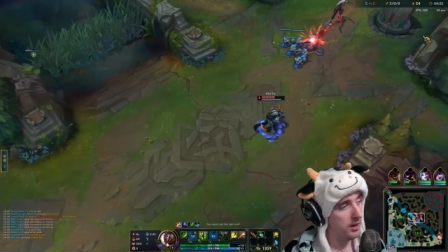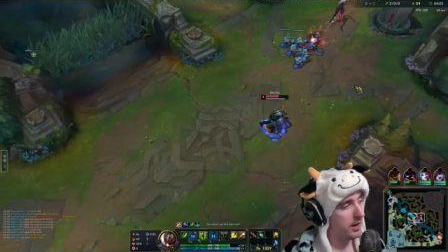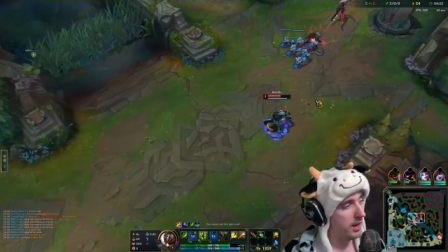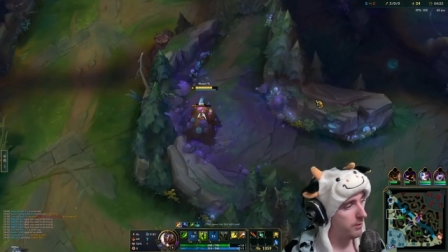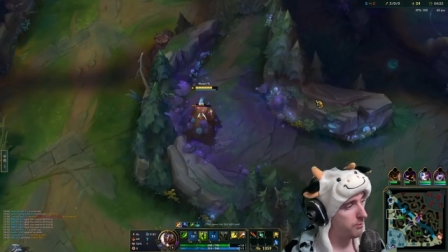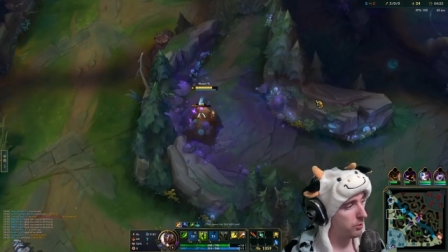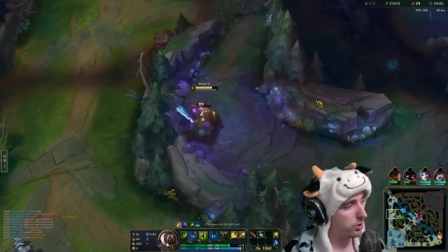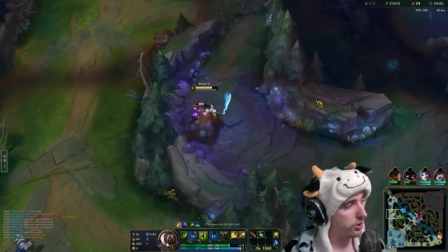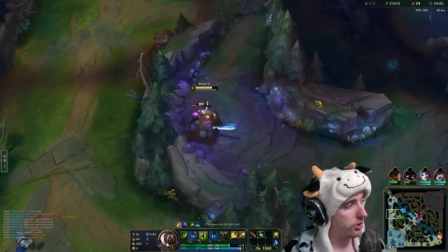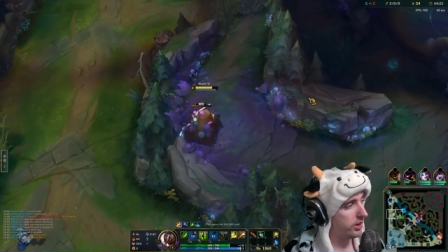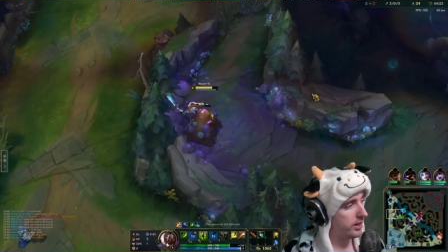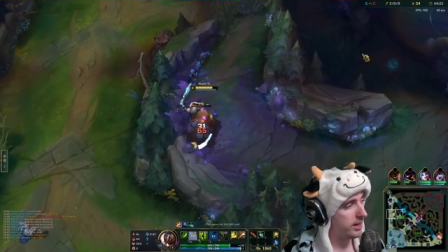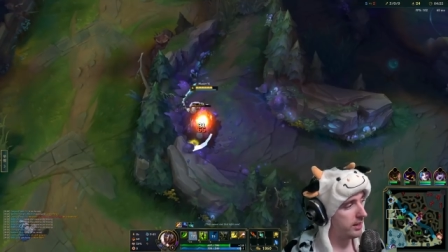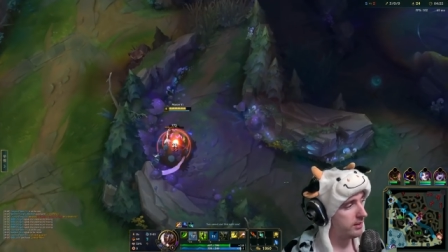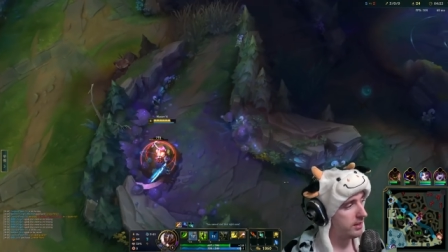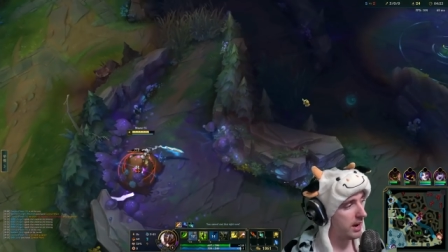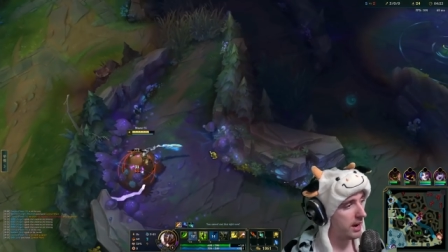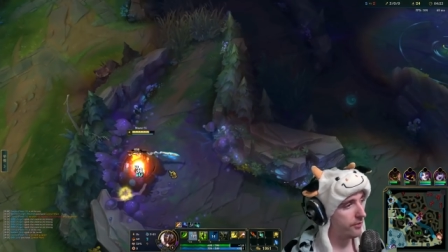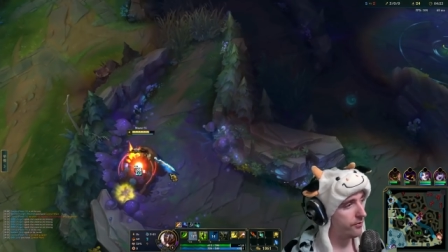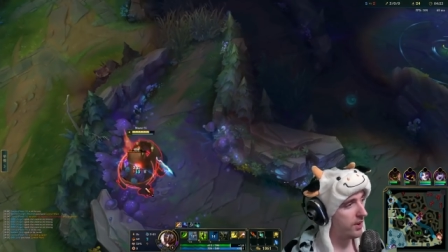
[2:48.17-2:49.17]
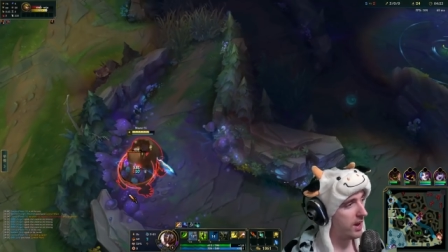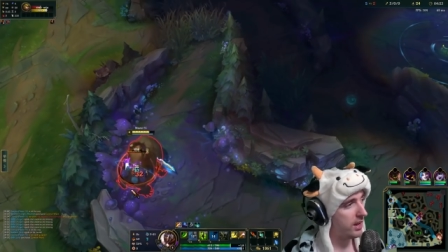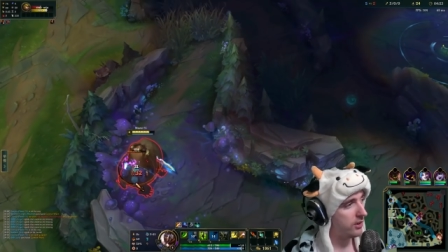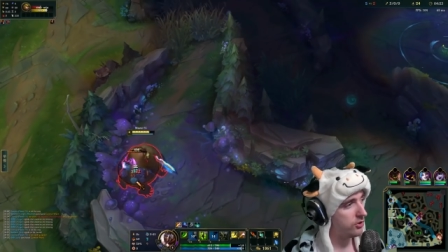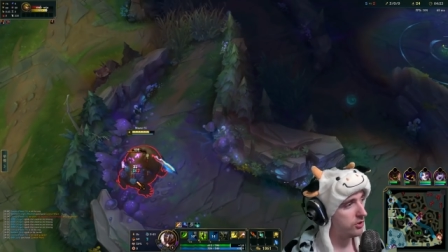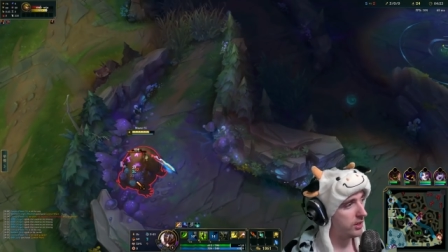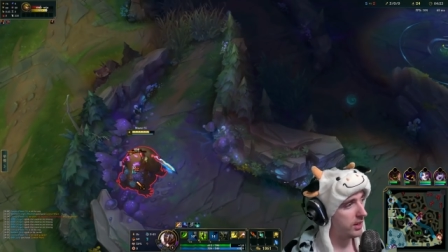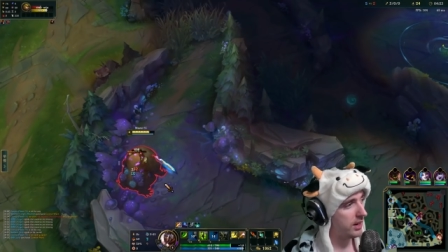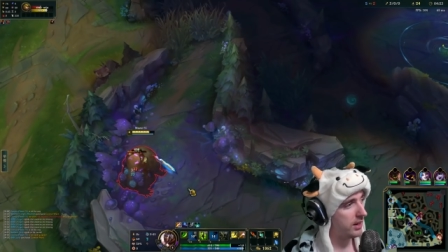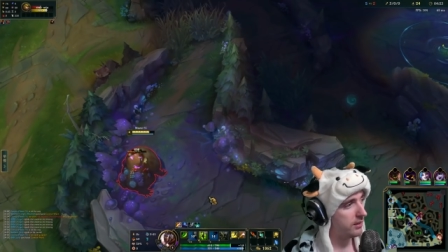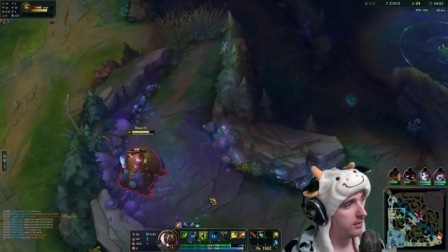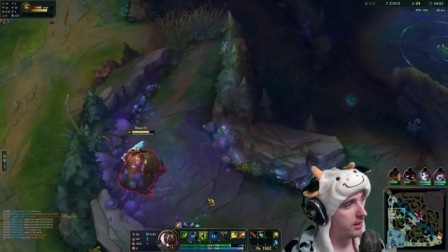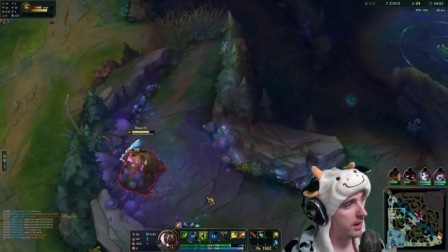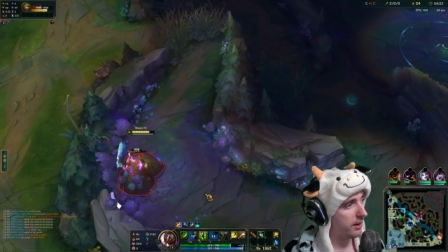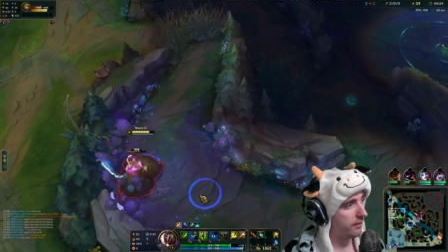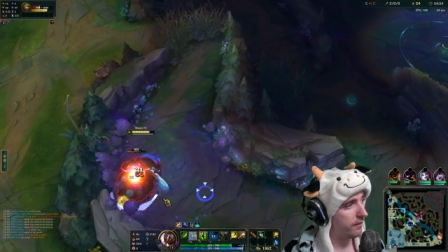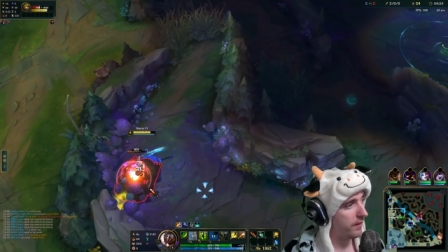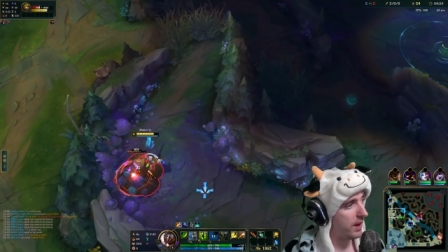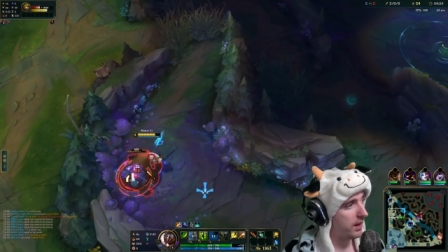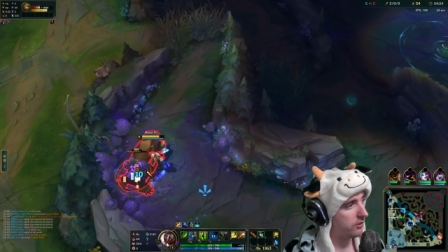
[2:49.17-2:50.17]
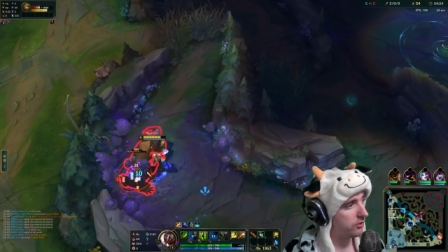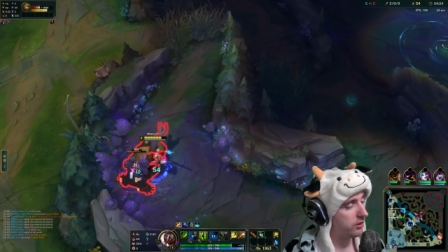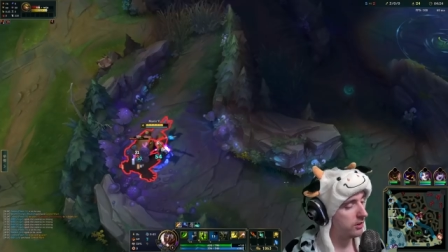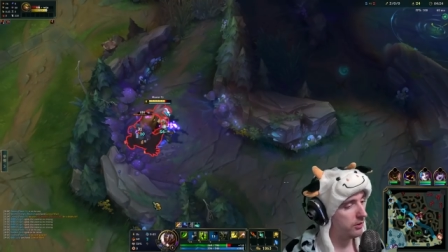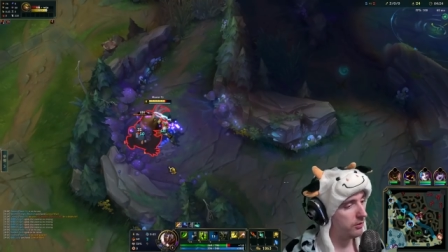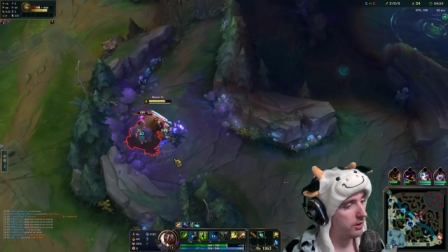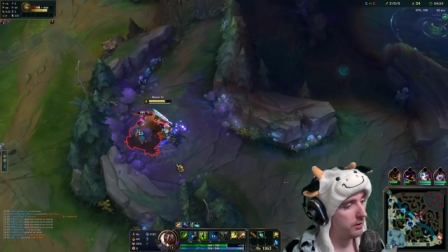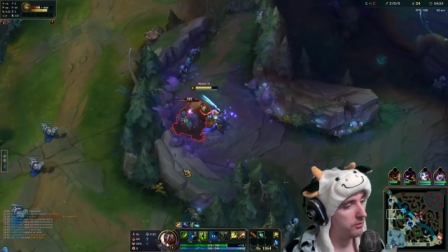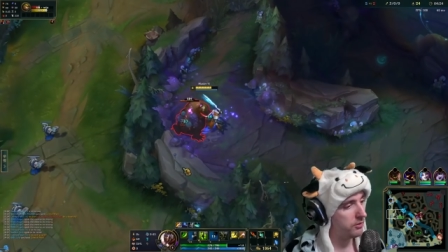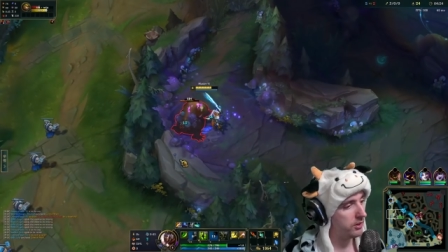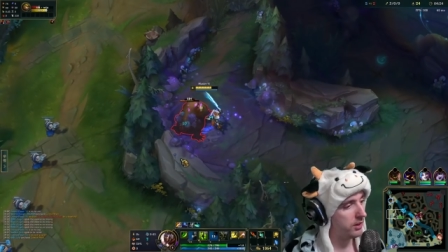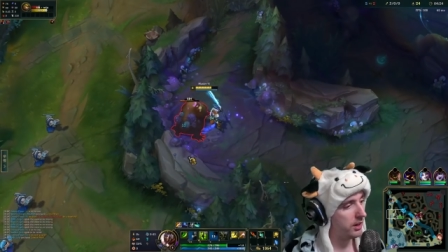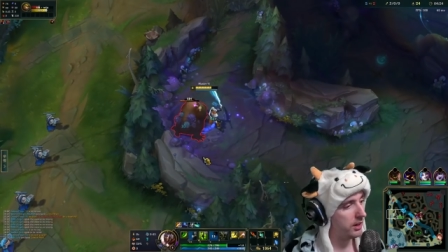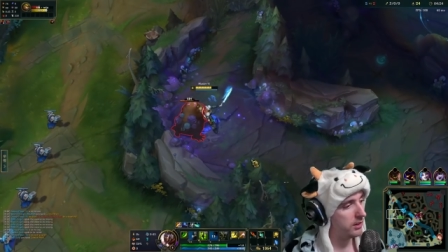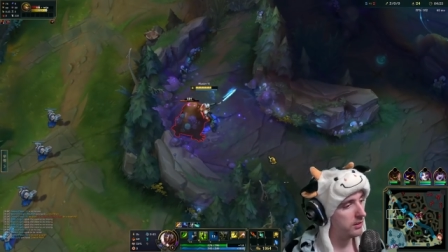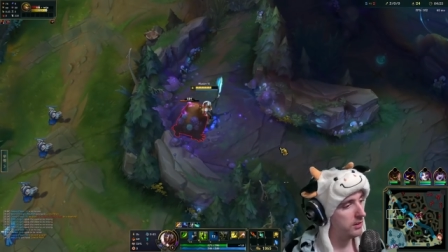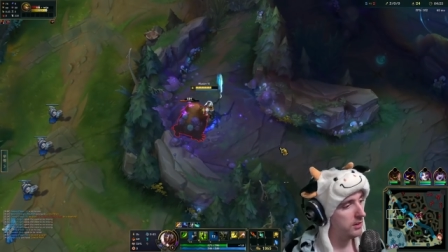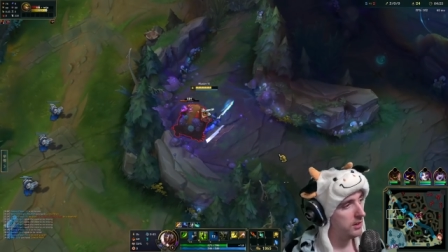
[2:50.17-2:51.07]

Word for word: and we're going to attack fast. You got to attack fast, you know what I'm saying?